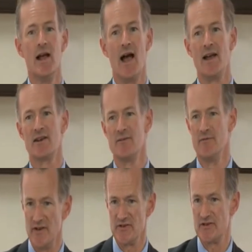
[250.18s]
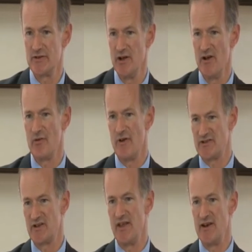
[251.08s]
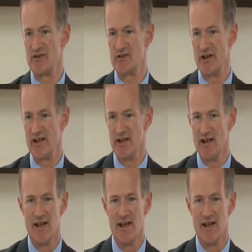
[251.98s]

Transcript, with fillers: and convince the rest of the industry